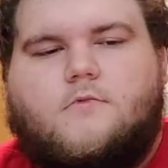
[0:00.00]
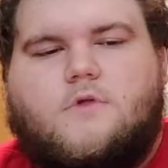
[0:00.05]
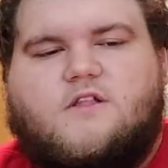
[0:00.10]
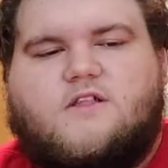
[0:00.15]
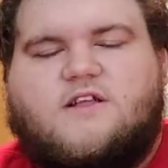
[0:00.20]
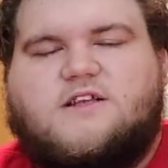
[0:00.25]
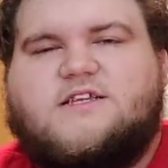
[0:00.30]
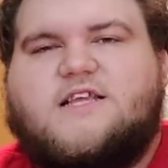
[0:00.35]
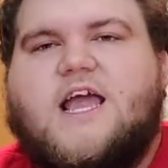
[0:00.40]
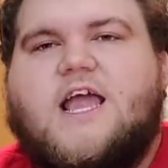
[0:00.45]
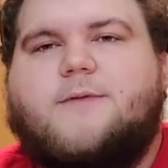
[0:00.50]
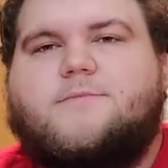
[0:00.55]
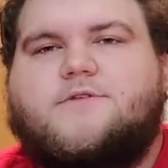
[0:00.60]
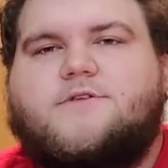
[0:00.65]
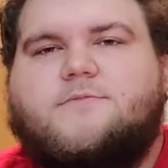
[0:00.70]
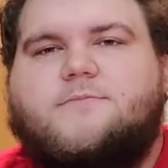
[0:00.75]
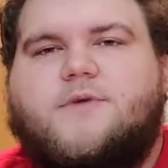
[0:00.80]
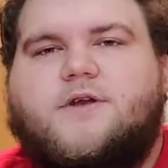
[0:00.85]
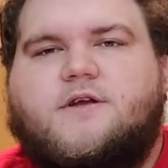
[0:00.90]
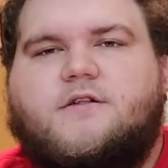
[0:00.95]
the
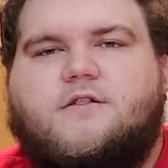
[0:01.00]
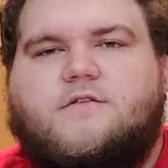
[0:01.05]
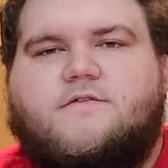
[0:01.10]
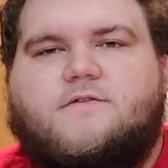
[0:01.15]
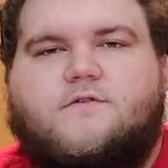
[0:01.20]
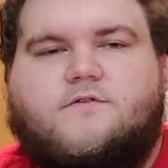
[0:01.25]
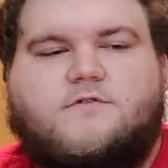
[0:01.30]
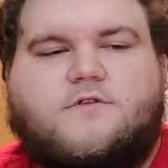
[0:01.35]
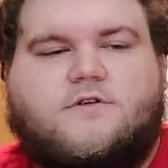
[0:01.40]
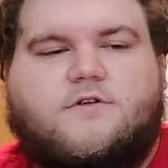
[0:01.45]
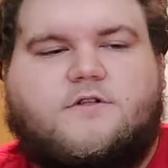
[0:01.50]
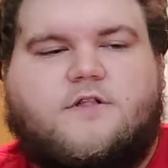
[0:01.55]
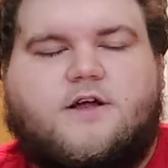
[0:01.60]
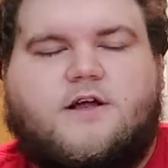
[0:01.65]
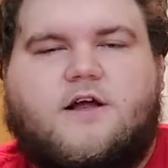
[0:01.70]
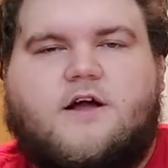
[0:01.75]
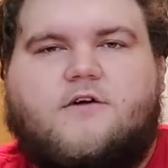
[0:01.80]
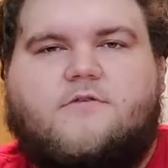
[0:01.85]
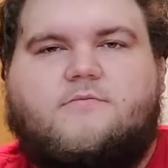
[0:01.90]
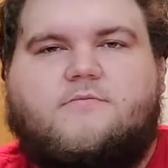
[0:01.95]
taped manila folder. Like
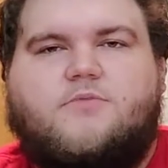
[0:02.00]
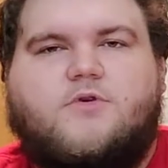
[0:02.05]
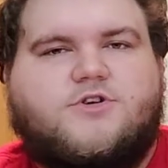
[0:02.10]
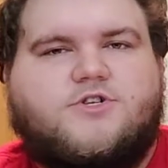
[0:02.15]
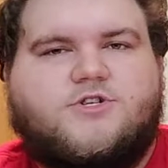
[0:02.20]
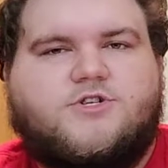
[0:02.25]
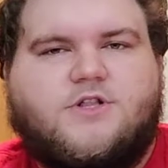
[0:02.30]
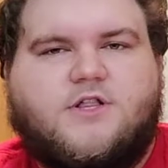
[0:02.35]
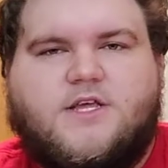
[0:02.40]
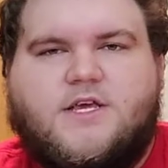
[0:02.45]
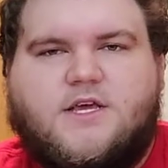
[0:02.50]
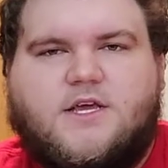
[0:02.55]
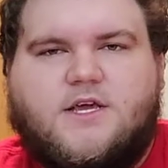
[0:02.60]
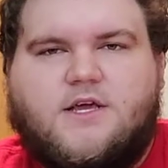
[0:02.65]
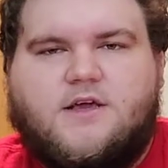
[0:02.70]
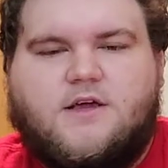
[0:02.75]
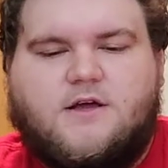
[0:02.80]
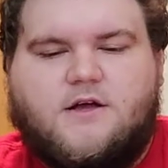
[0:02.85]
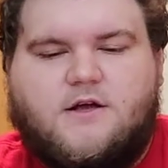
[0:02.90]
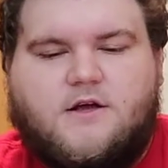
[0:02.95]
how bush
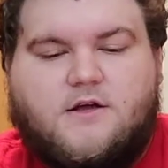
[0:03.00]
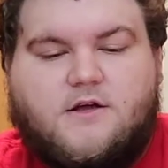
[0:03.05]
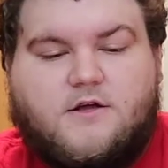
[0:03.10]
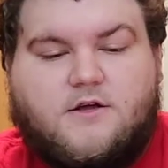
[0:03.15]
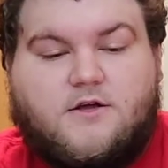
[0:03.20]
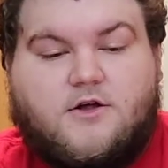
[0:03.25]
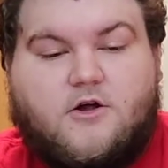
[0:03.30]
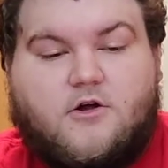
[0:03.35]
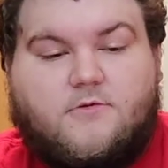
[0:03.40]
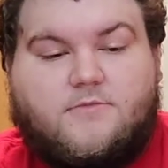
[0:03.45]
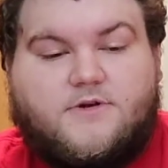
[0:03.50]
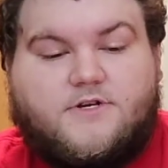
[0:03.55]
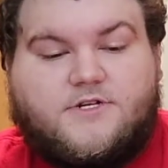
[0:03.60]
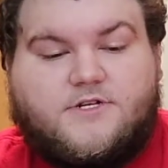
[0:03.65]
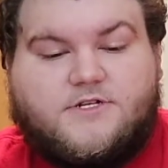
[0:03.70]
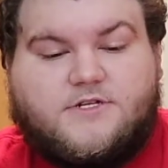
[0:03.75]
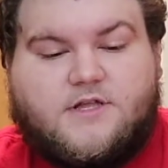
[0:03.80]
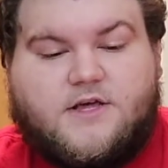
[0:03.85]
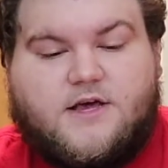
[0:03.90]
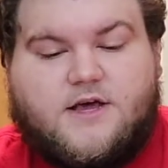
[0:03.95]
league garbage
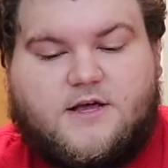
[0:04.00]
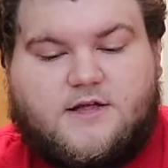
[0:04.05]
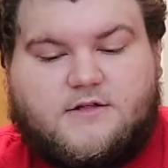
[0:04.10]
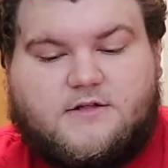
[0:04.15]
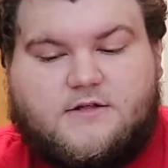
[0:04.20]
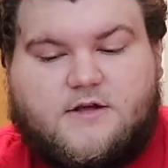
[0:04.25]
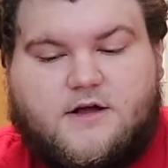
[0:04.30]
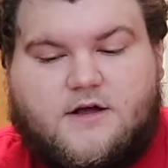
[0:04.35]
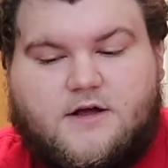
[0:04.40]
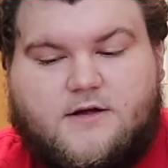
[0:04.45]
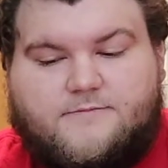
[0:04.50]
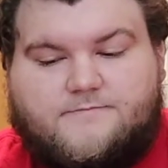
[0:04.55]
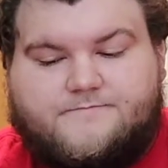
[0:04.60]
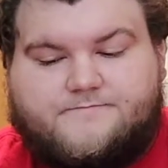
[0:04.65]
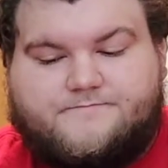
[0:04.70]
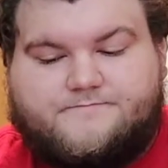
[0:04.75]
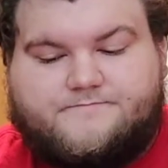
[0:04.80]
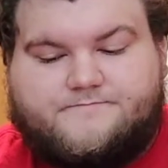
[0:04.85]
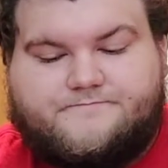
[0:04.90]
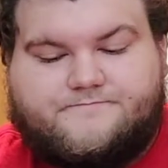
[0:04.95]
is that? Um,
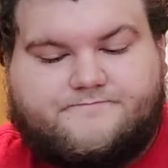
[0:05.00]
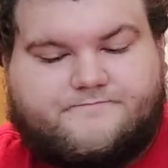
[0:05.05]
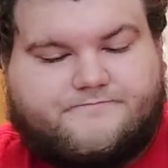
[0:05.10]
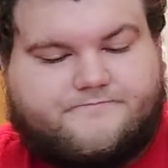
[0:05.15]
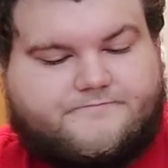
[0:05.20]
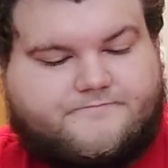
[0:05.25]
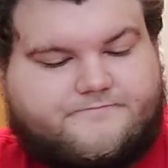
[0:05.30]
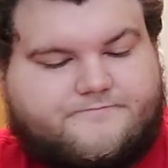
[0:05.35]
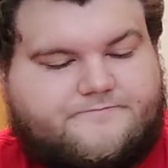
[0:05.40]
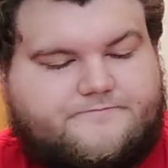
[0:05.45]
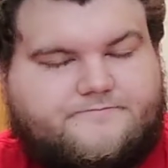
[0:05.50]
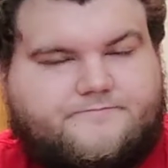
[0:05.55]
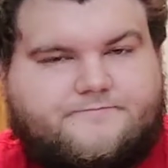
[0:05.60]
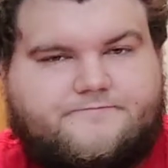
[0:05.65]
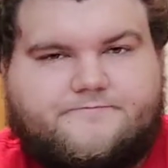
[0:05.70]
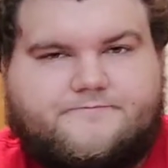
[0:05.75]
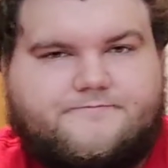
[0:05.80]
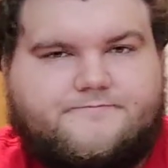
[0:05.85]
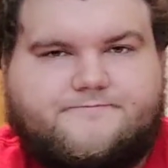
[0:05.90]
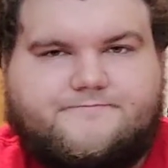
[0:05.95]
it,
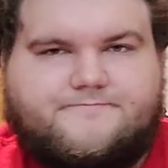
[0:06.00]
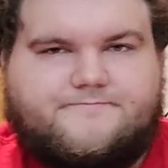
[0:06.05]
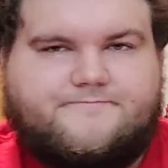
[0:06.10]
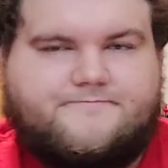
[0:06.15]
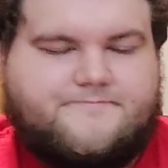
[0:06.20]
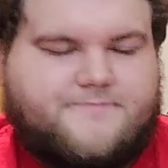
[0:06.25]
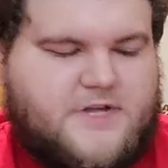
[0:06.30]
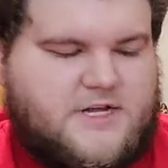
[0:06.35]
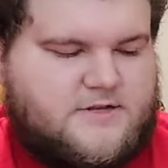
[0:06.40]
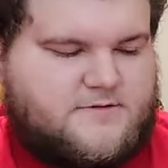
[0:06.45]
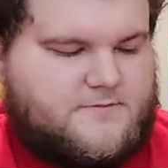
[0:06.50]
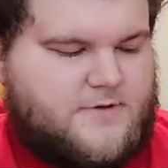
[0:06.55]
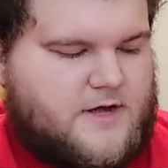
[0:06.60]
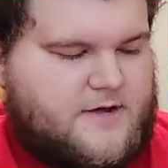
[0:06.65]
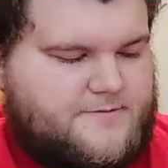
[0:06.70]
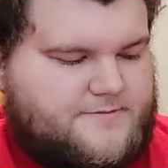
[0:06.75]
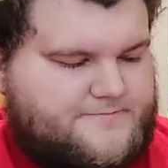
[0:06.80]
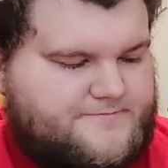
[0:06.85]
it, uh,